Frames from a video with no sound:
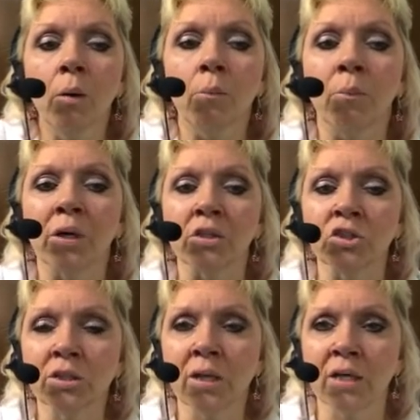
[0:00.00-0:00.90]
but
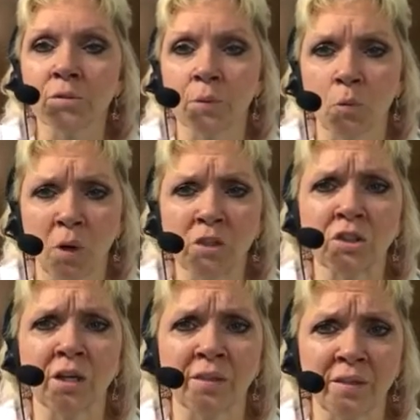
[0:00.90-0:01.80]
she has been
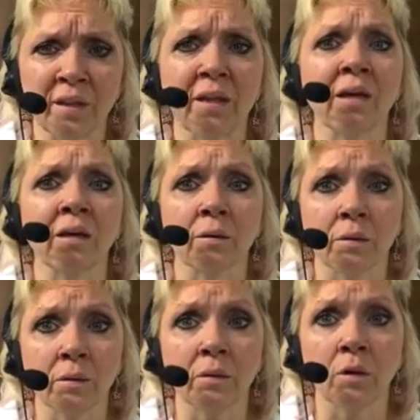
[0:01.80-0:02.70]
watching and thinking
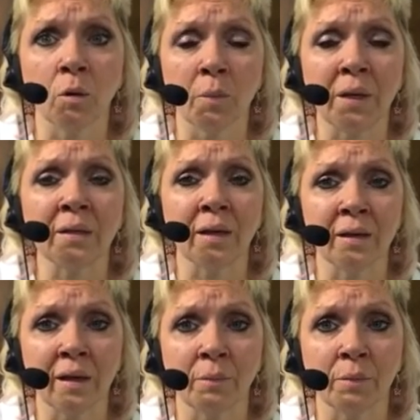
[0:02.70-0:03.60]
and you know
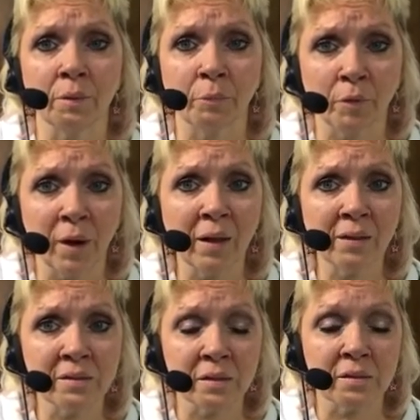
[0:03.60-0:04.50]
meditating on the
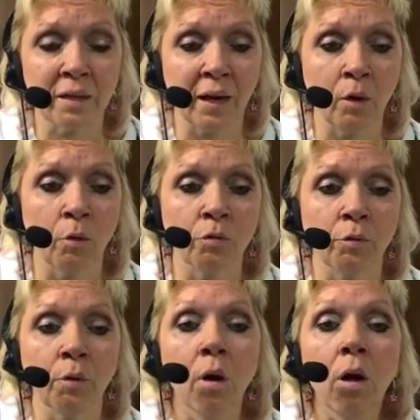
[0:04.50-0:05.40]
paralysis that i go
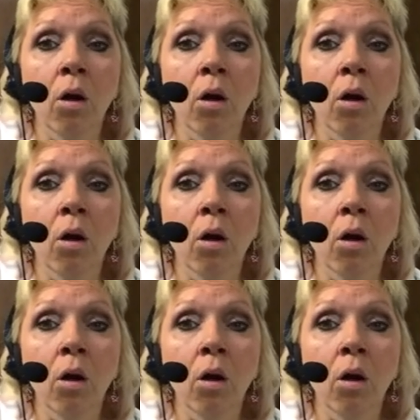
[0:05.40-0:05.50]
through